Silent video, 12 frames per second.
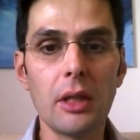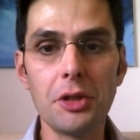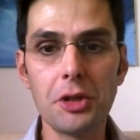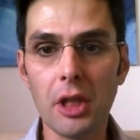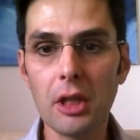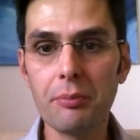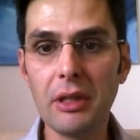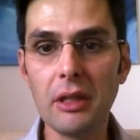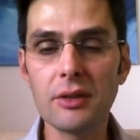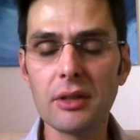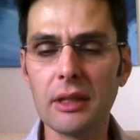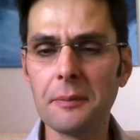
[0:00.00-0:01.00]
angelic
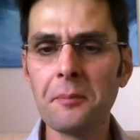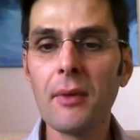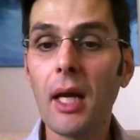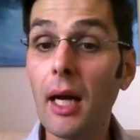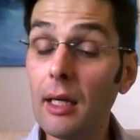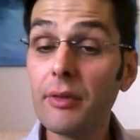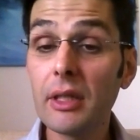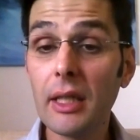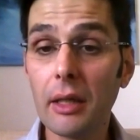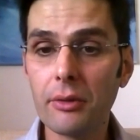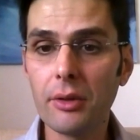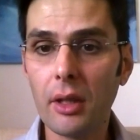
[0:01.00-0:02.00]
beings. And I have
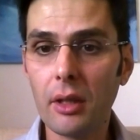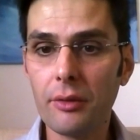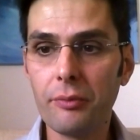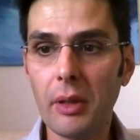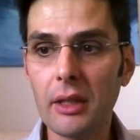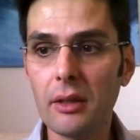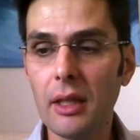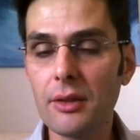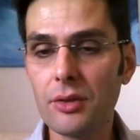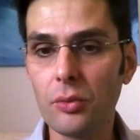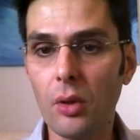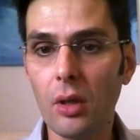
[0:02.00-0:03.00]
encountered a lot of my
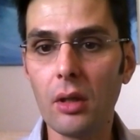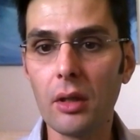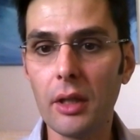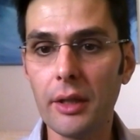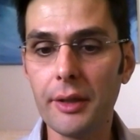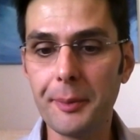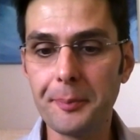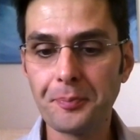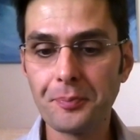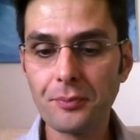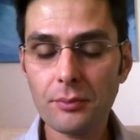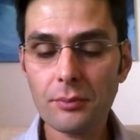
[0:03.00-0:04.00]
clients who are
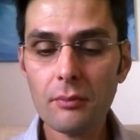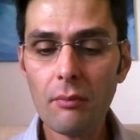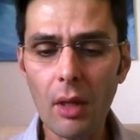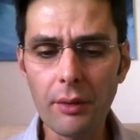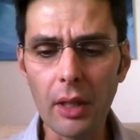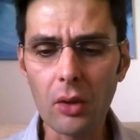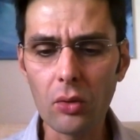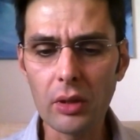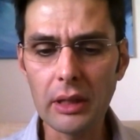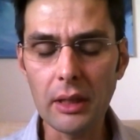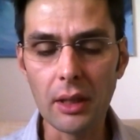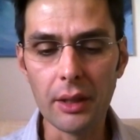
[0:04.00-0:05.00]
not
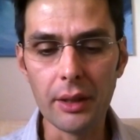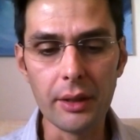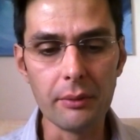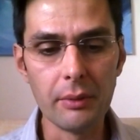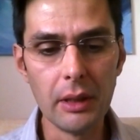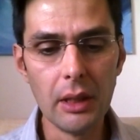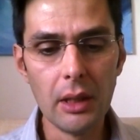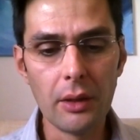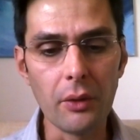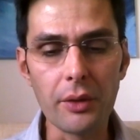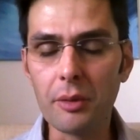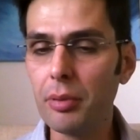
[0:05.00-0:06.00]
only
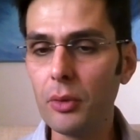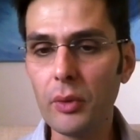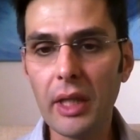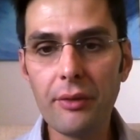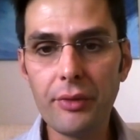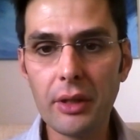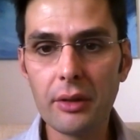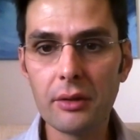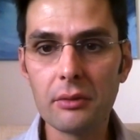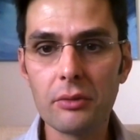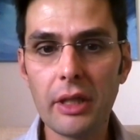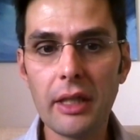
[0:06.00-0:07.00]
the blue
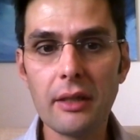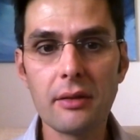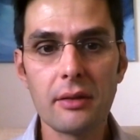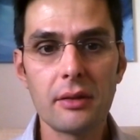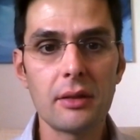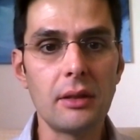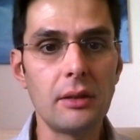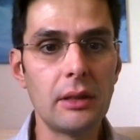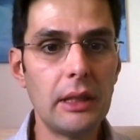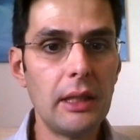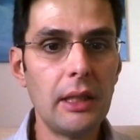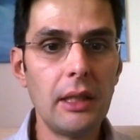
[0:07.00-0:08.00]
avian race,
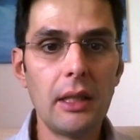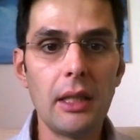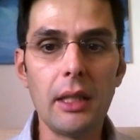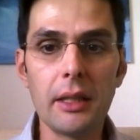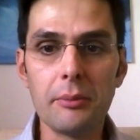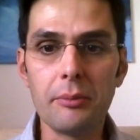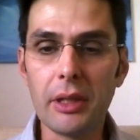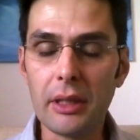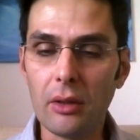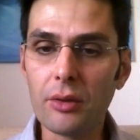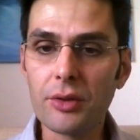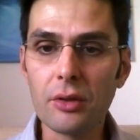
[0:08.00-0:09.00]
but
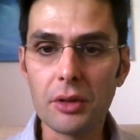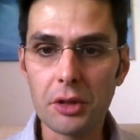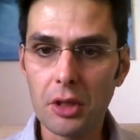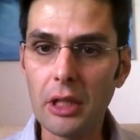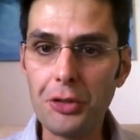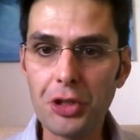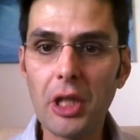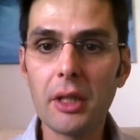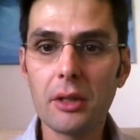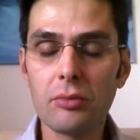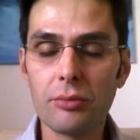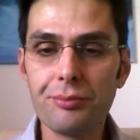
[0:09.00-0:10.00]
also just
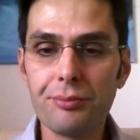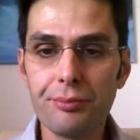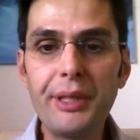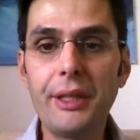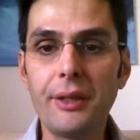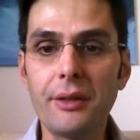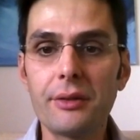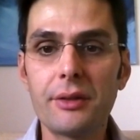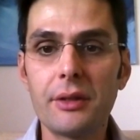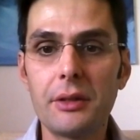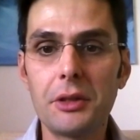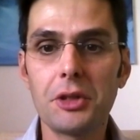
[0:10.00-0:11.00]
angelic
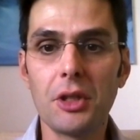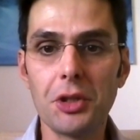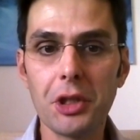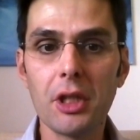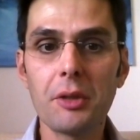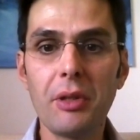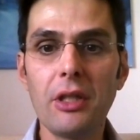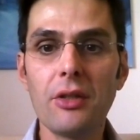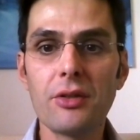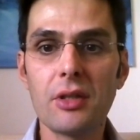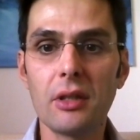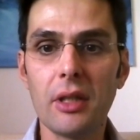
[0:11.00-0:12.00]
beings
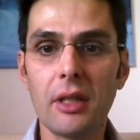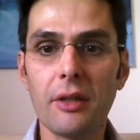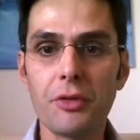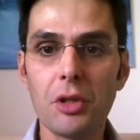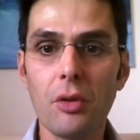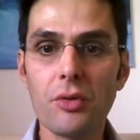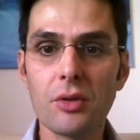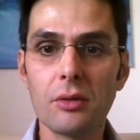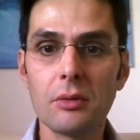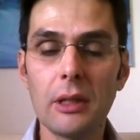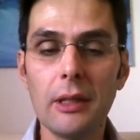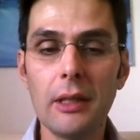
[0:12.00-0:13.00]
that have
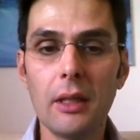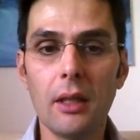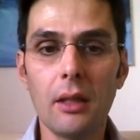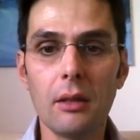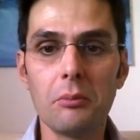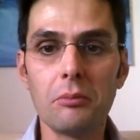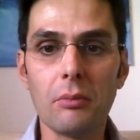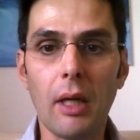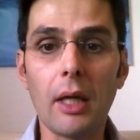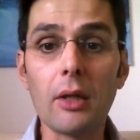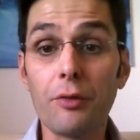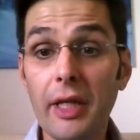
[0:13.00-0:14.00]
chosen
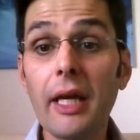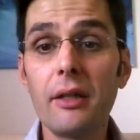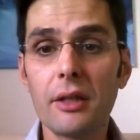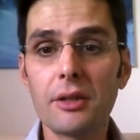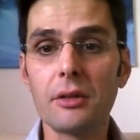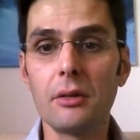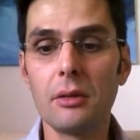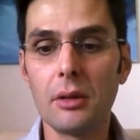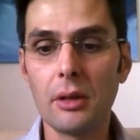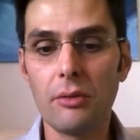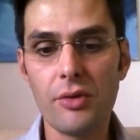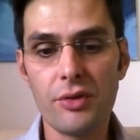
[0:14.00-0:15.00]
out of character.
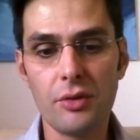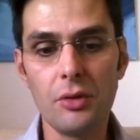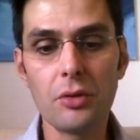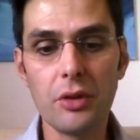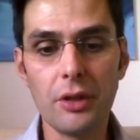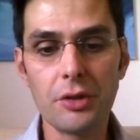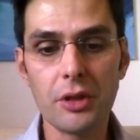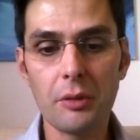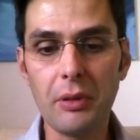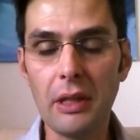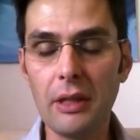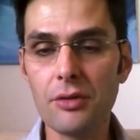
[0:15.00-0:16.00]
Because usually
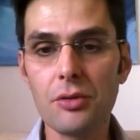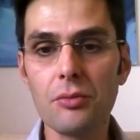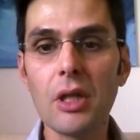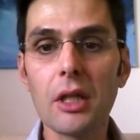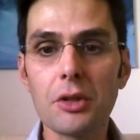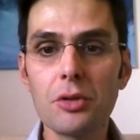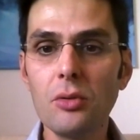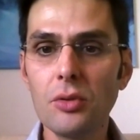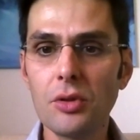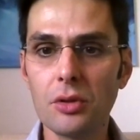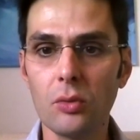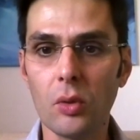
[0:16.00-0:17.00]
angelic beings do not
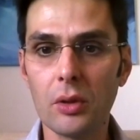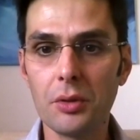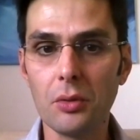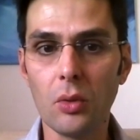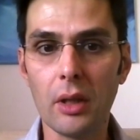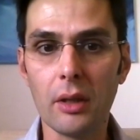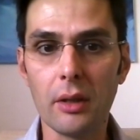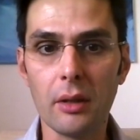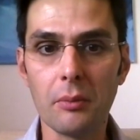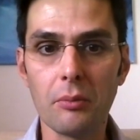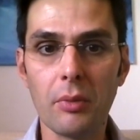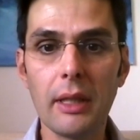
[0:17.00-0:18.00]
choose to
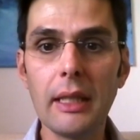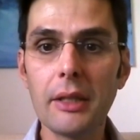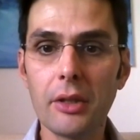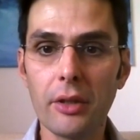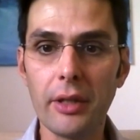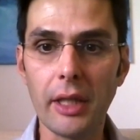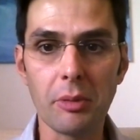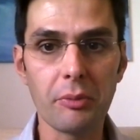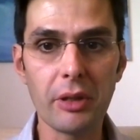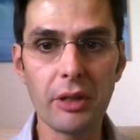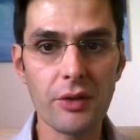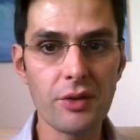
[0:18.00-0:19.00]
incarnate, but
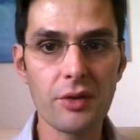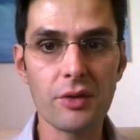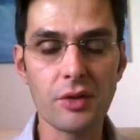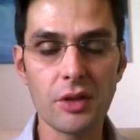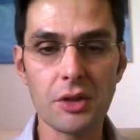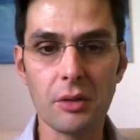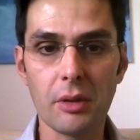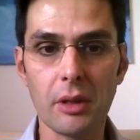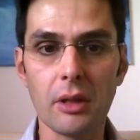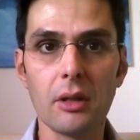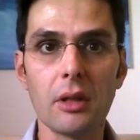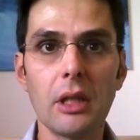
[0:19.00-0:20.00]
because this is such
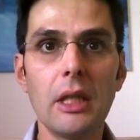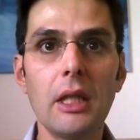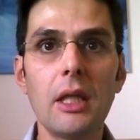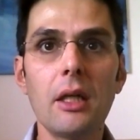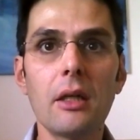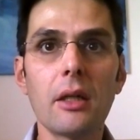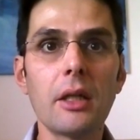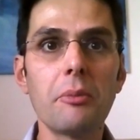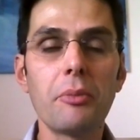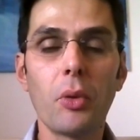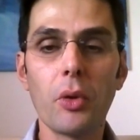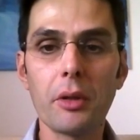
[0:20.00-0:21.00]
an
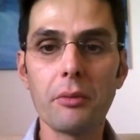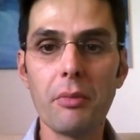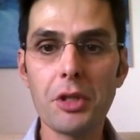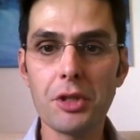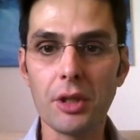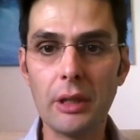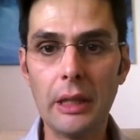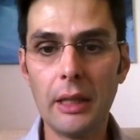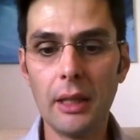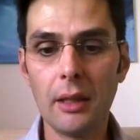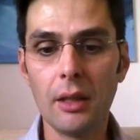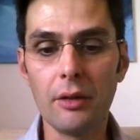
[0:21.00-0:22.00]
important mission
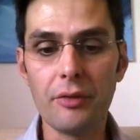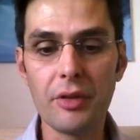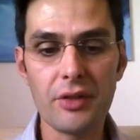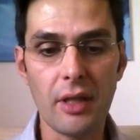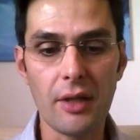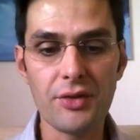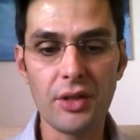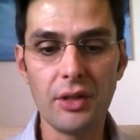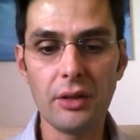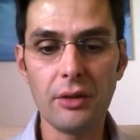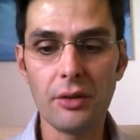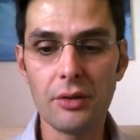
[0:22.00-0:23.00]
of
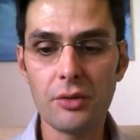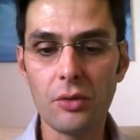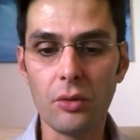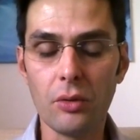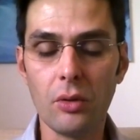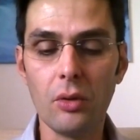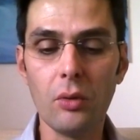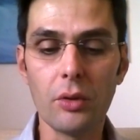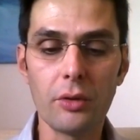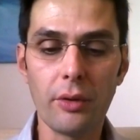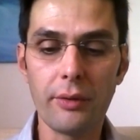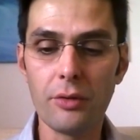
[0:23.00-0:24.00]
ascending this whole
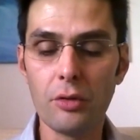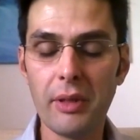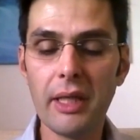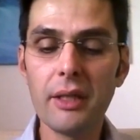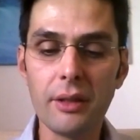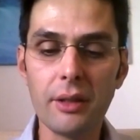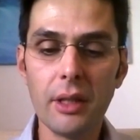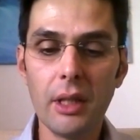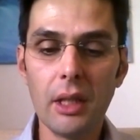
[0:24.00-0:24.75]
earth and humanity,